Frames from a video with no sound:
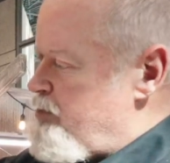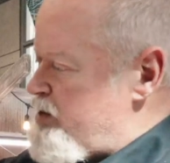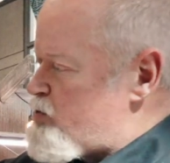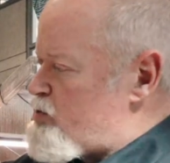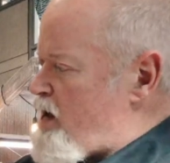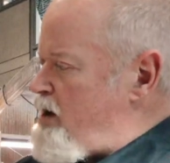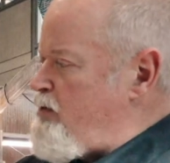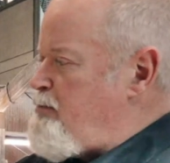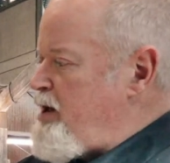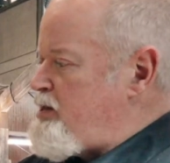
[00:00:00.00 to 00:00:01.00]
This was kind of
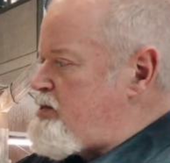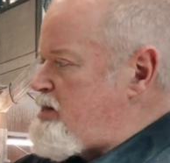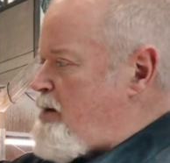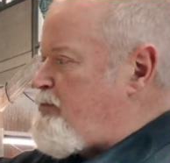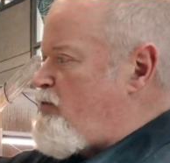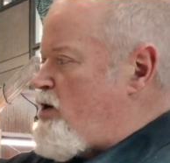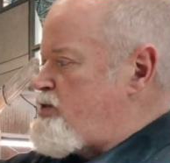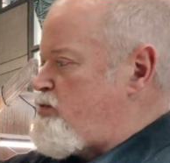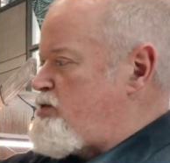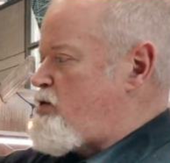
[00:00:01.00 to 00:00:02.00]
a big step for
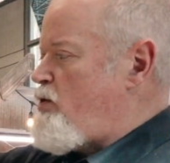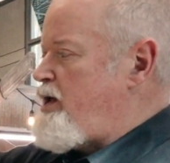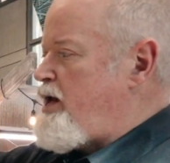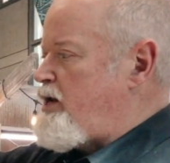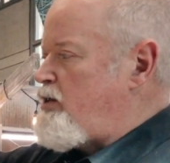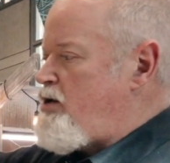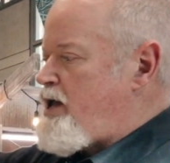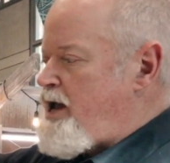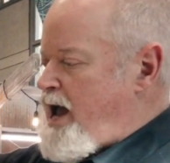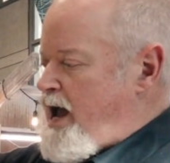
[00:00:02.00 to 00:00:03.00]
us, was going in and
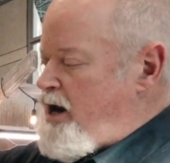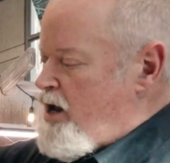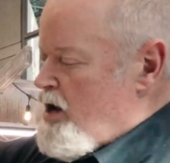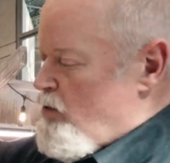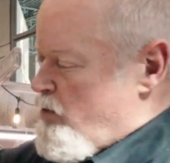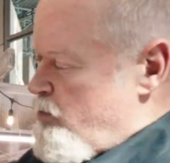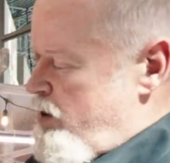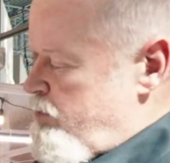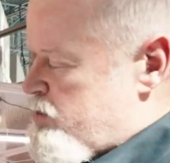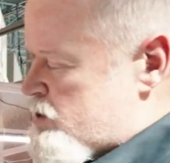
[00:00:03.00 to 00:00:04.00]
looking at, when
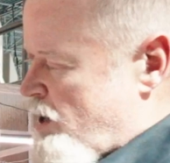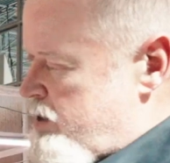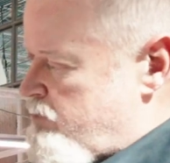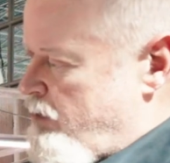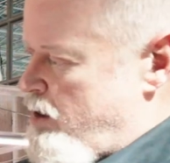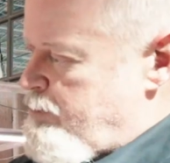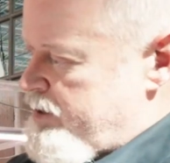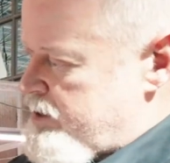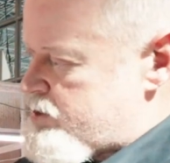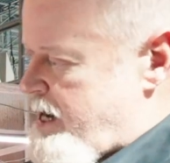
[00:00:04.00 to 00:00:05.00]
we started
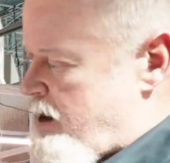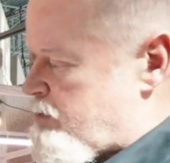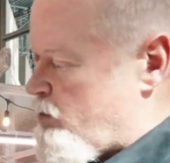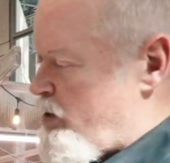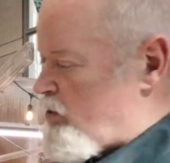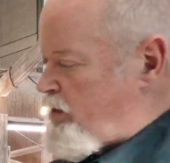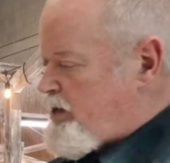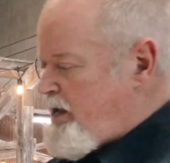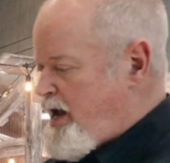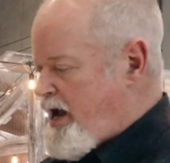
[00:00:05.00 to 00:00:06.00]
developing this camera, we were
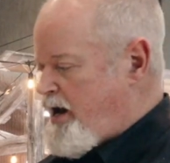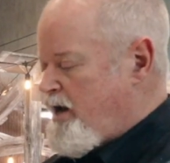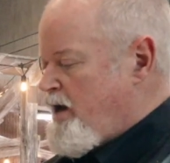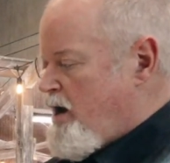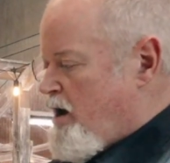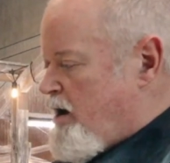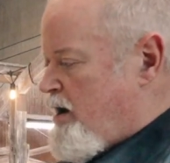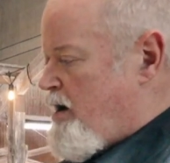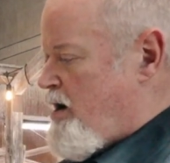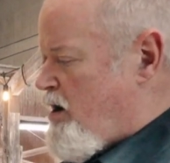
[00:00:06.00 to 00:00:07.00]
looking at
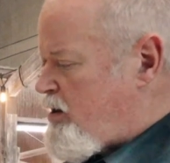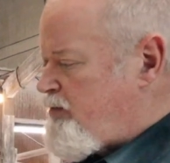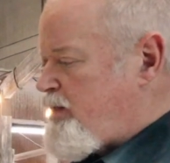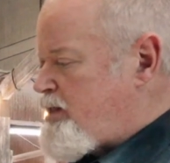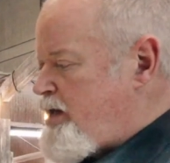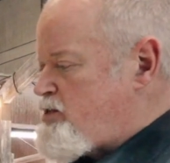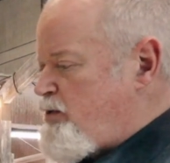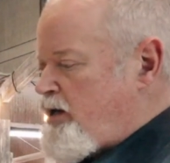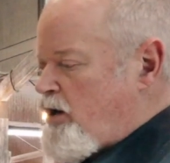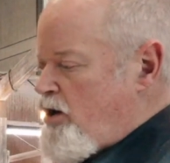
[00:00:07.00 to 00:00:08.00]
all of the things that
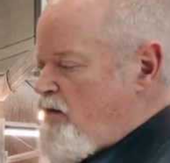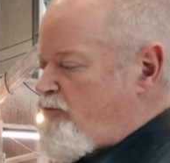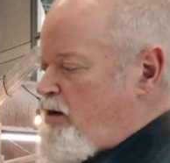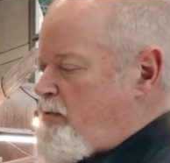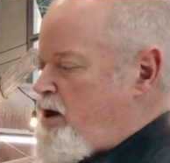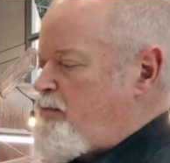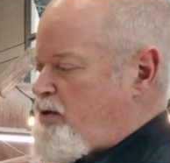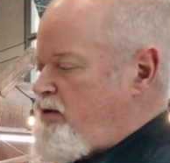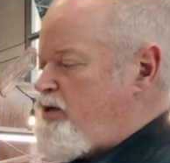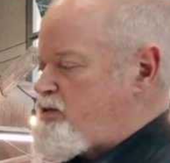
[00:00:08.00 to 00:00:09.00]
we had learned from our
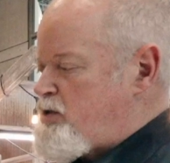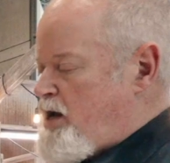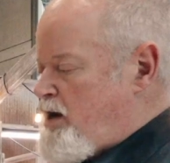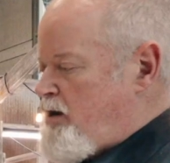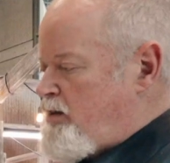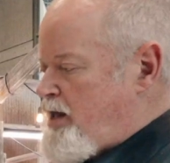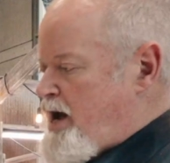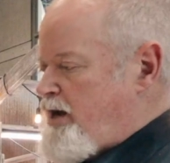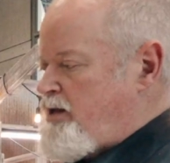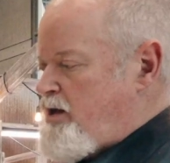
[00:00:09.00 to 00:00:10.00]
previous
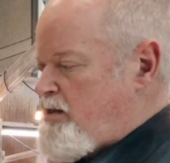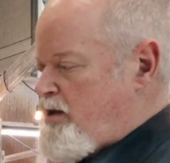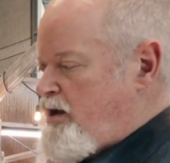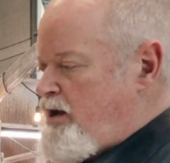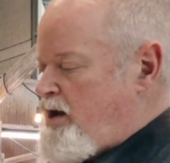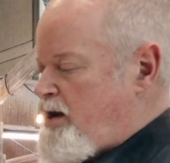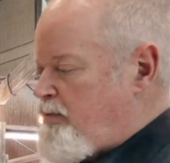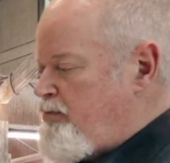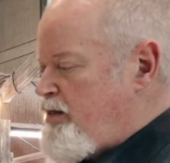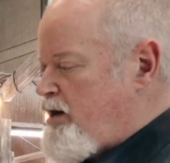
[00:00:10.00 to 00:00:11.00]
line,
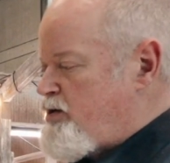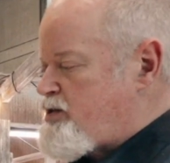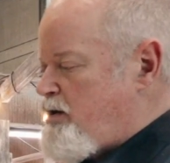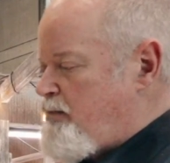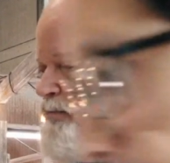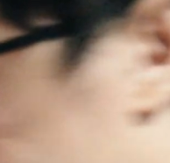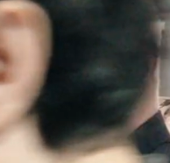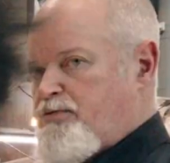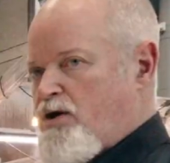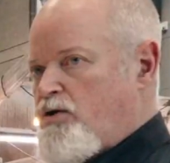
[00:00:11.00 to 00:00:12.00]
the Ursa
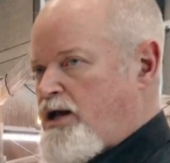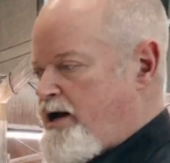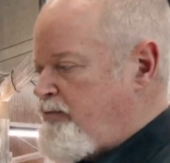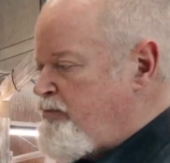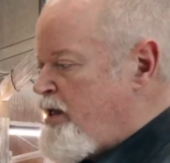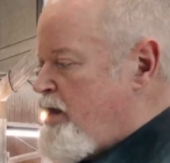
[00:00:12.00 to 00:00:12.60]
Mini Pro line.